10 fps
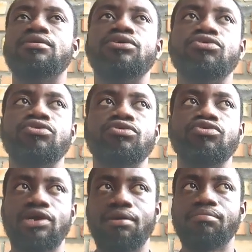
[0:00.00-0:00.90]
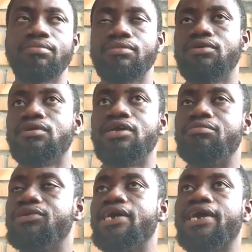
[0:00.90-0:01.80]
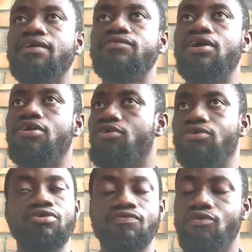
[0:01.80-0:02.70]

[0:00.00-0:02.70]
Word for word: you know, to come and be a governor or